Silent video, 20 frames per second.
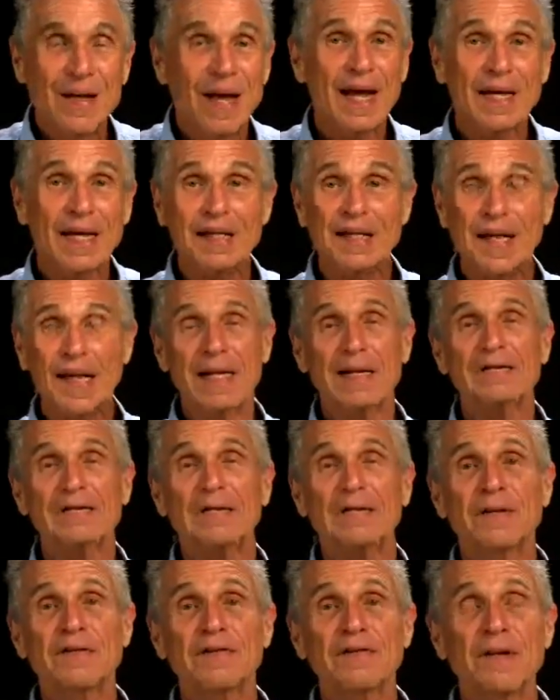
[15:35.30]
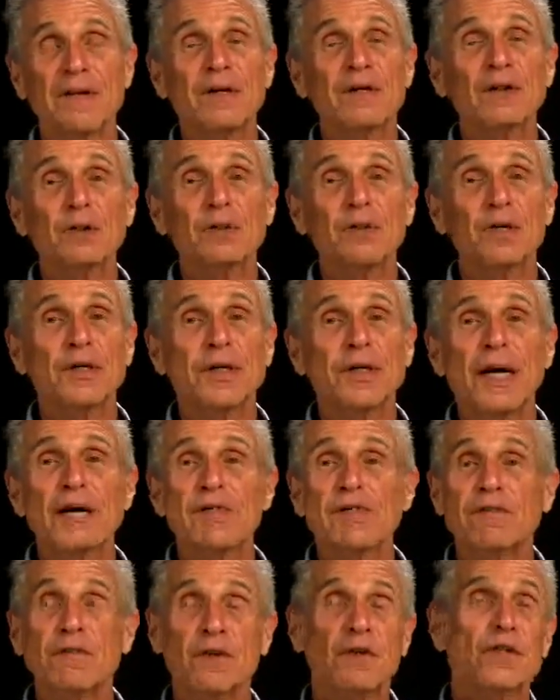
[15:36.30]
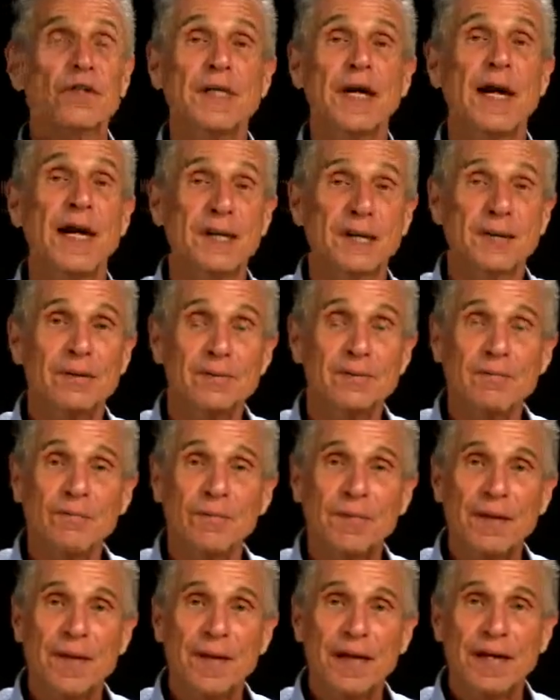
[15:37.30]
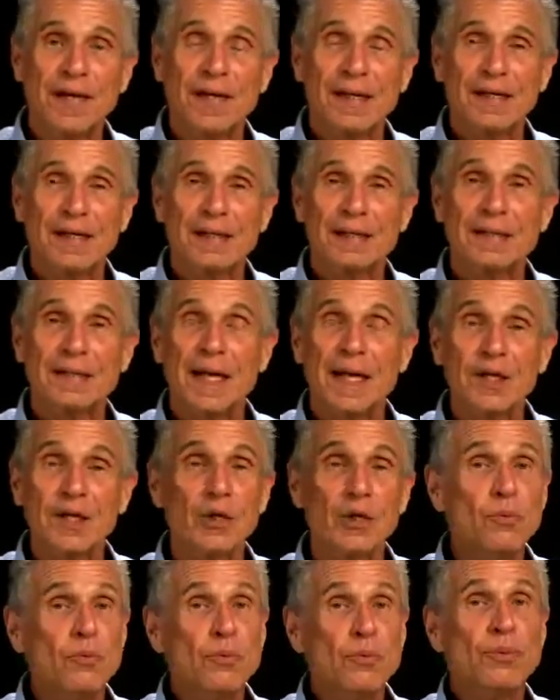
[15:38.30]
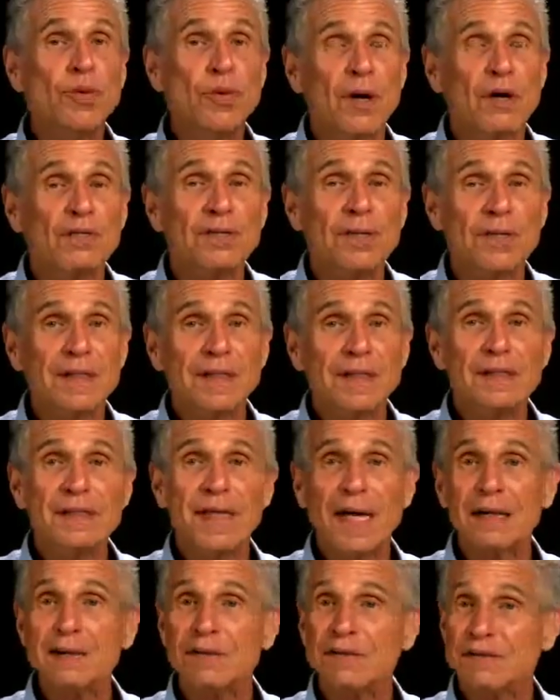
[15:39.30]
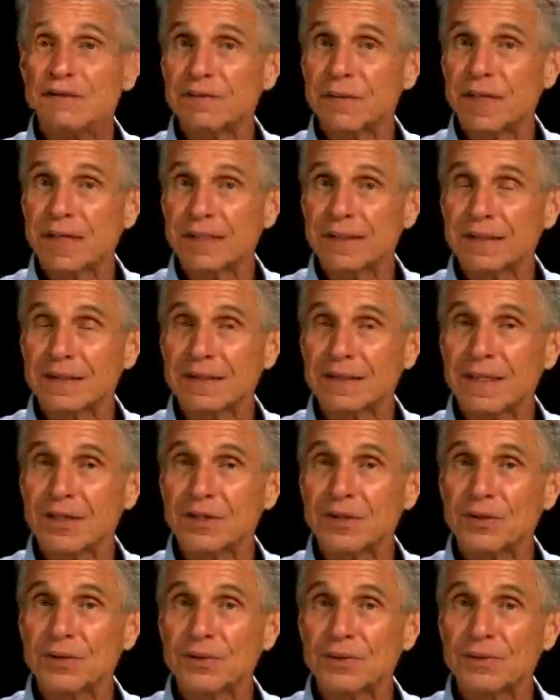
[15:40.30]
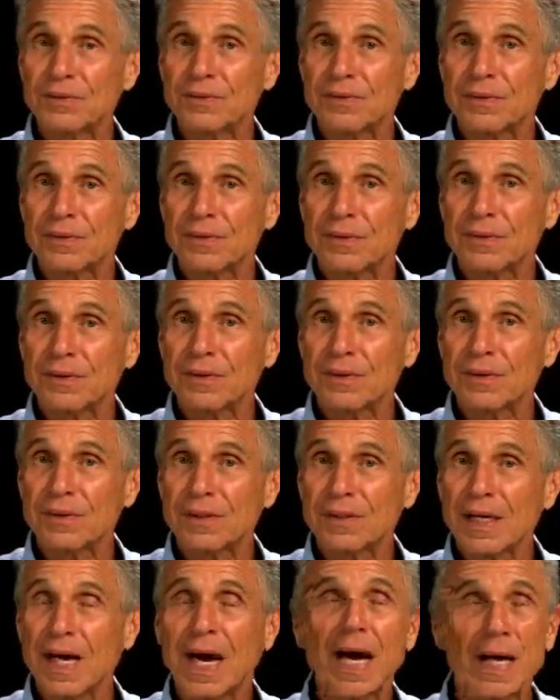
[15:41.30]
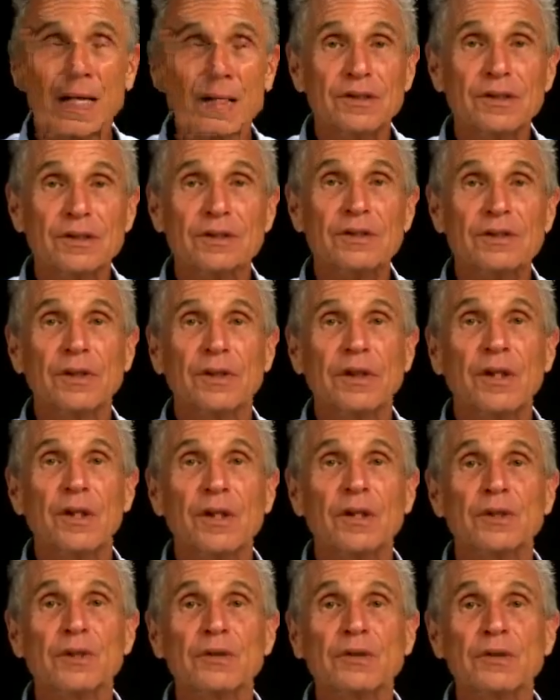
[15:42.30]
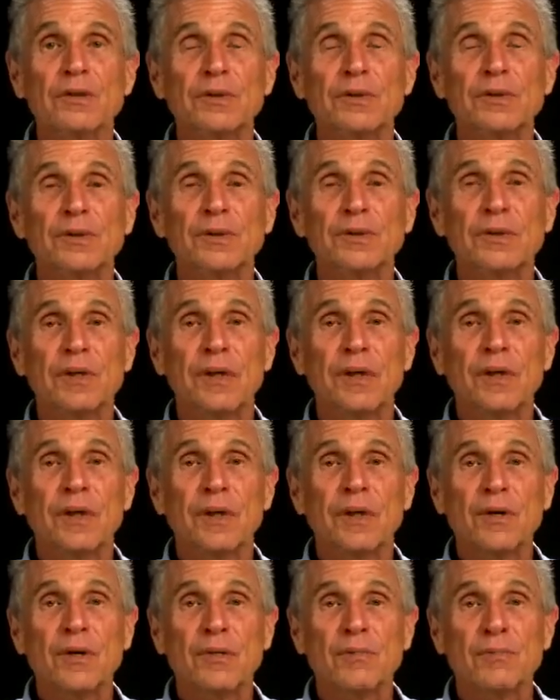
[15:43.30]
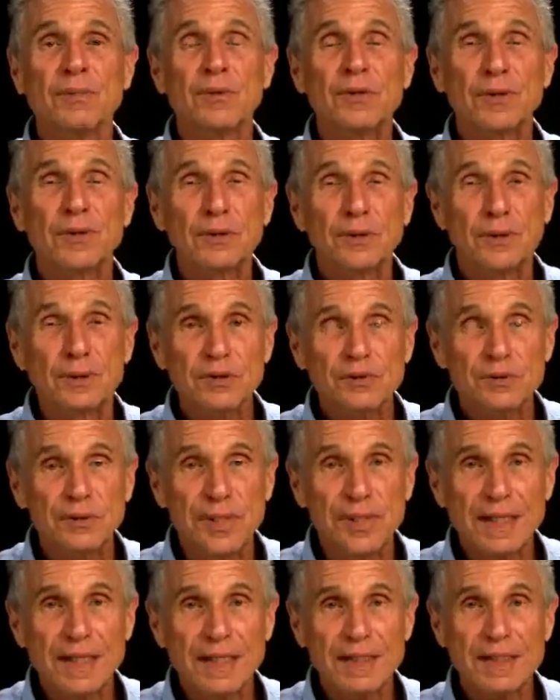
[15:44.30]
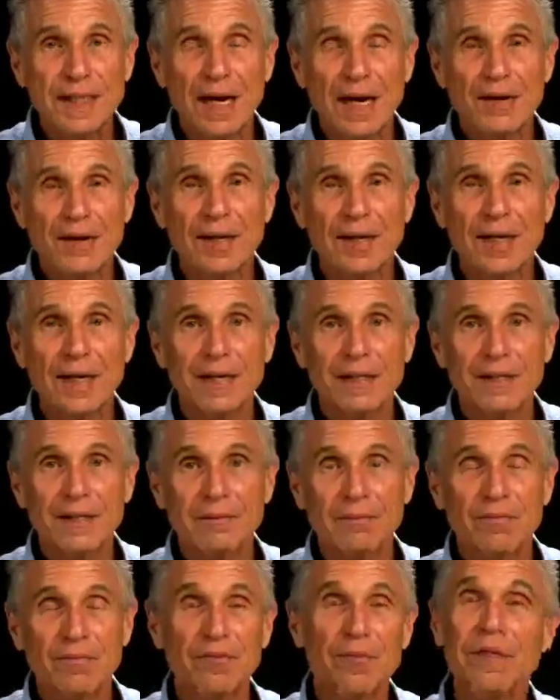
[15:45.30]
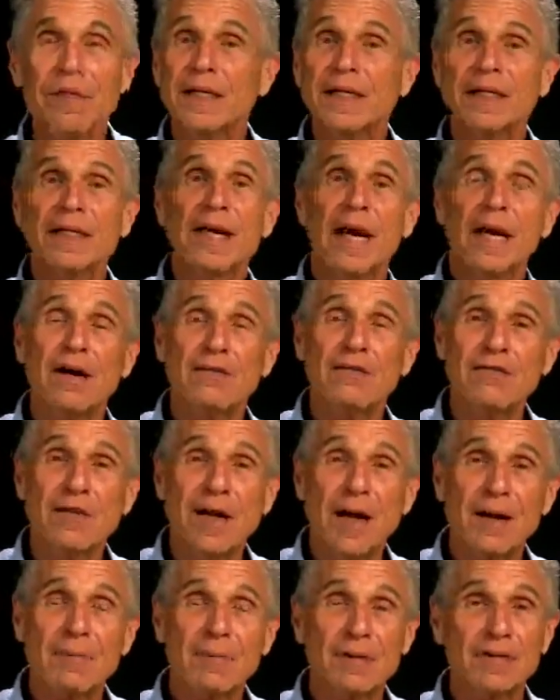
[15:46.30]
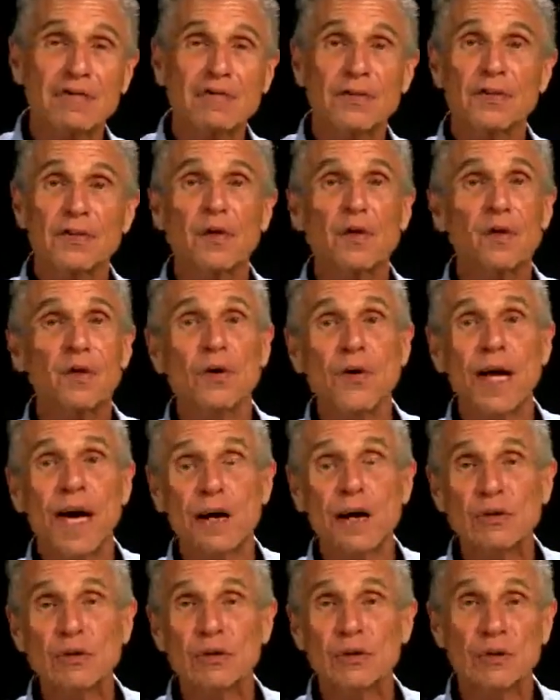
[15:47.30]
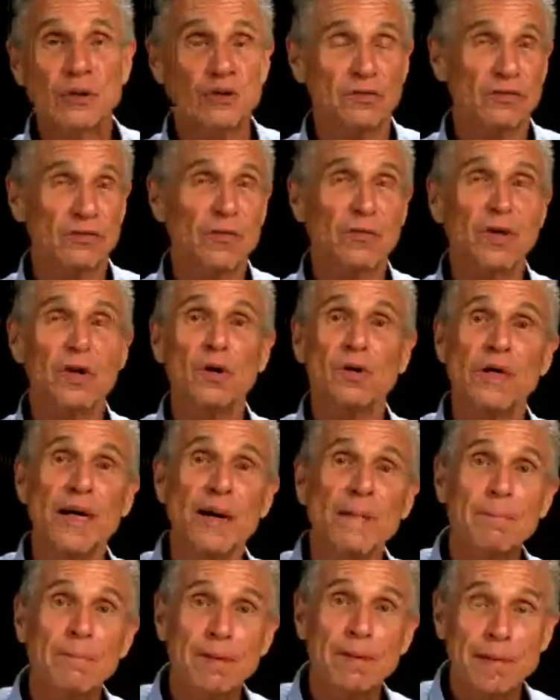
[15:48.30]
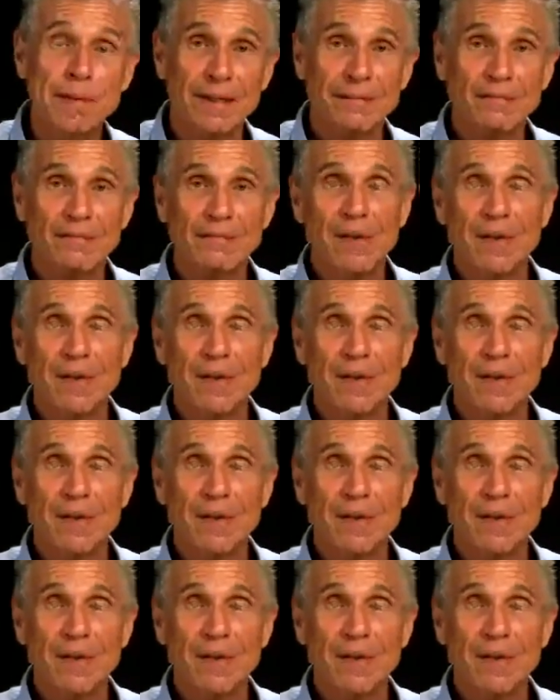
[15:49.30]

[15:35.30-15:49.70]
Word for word: And that if the fields were not fertile, that you would be offered a sacrifice, that you had to produce for the entire kingdom, for the entire family, for the whole household, for the whole company.